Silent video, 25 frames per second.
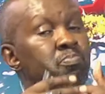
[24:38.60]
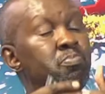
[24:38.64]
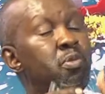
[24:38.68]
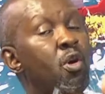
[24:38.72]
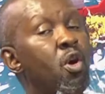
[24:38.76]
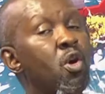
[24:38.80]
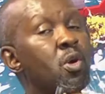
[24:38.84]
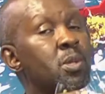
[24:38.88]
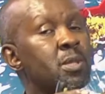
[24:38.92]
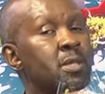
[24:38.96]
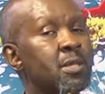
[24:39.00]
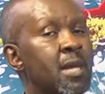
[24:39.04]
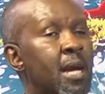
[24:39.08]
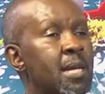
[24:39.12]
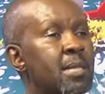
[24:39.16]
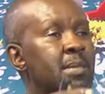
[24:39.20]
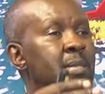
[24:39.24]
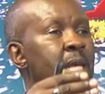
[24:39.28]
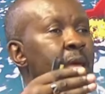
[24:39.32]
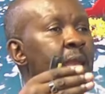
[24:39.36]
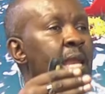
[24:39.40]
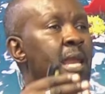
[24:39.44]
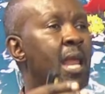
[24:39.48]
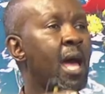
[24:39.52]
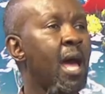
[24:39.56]
post that
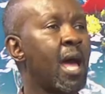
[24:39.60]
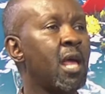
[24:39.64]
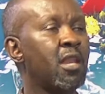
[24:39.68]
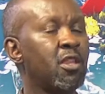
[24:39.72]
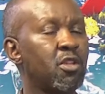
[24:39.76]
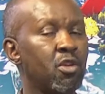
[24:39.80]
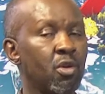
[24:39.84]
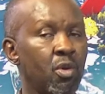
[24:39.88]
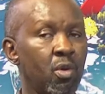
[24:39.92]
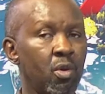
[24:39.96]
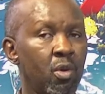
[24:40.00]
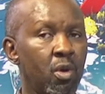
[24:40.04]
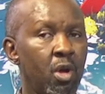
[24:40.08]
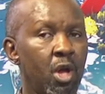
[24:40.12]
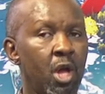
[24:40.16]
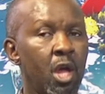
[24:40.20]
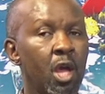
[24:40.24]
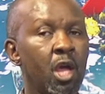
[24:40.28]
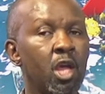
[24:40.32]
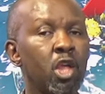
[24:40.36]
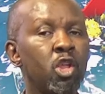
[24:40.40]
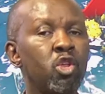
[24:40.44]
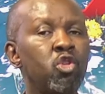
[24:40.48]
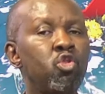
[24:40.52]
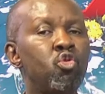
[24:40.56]
scenario,
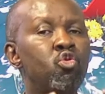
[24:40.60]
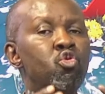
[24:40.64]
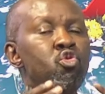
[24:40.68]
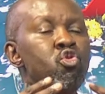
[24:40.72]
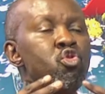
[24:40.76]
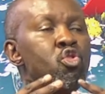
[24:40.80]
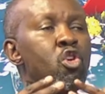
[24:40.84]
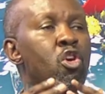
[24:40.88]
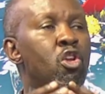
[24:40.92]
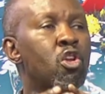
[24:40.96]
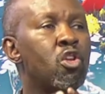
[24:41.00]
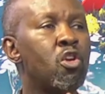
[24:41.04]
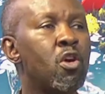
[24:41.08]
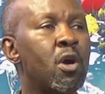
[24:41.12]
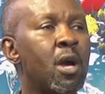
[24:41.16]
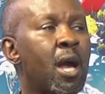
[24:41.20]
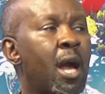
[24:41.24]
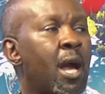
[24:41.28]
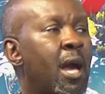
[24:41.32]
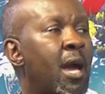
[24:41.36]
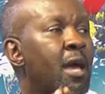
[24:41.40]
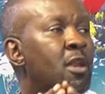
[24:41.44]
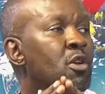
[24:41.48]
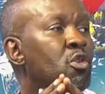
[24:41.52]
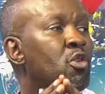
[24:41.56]
you no longer
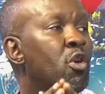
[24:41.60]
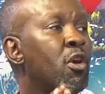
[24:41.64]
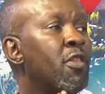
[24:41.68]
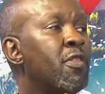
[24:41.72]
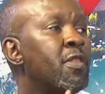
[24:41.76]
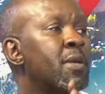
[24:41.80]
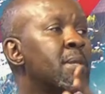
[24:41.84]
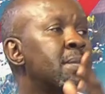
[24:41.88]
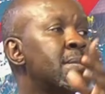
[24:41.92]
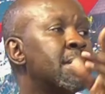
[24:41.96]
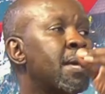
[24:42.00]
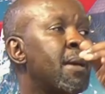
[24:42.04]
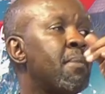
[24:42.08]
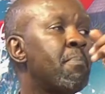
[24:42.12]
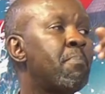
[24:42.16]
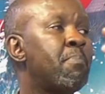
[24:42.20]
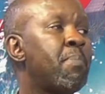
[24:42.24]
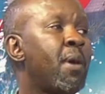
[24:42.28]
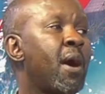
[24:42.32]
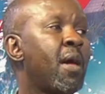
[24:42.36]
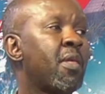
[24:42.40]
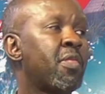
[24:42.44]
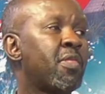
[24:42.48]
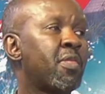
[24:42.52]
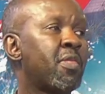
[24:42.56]
can go in the same path.